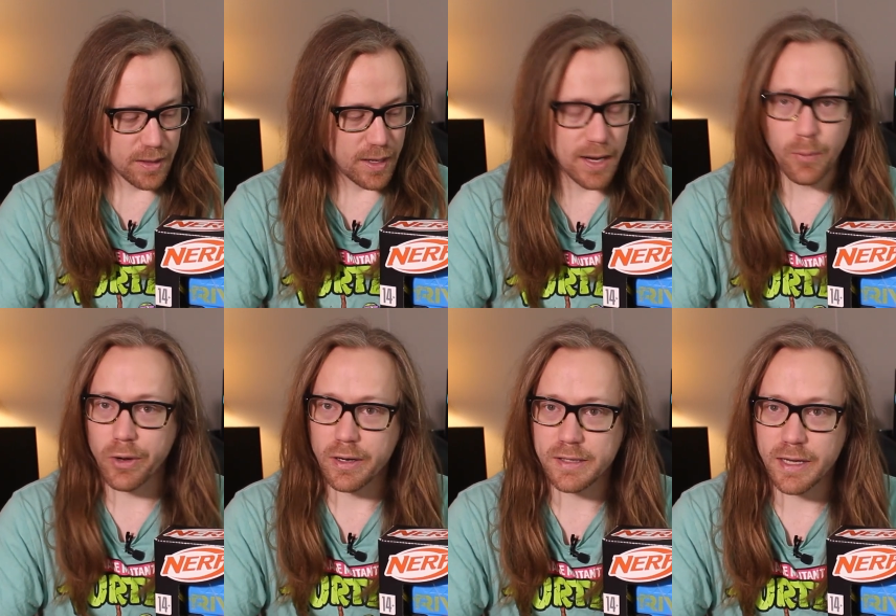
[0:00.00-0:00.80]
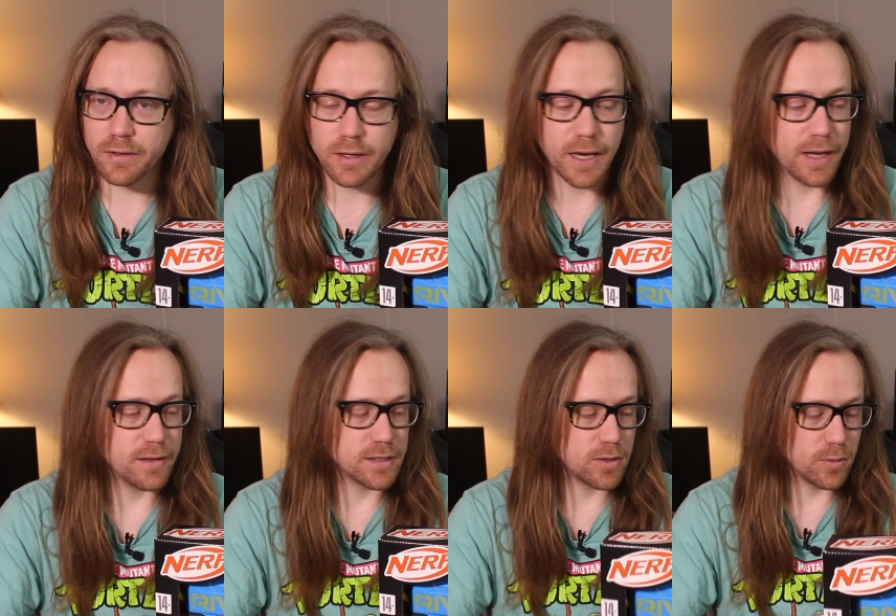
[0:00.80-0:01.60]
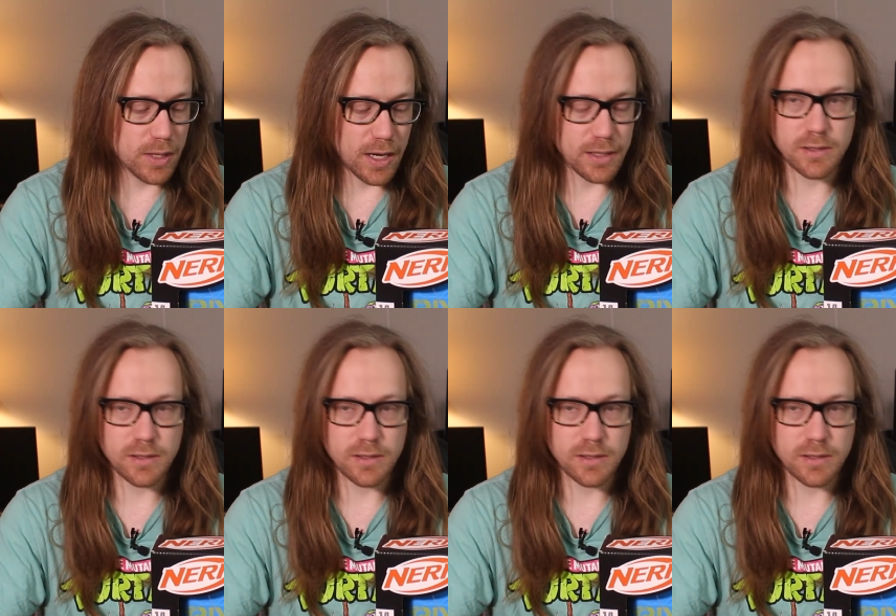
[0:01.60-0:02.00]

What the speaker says: And we're going to take a look at it and see what we got.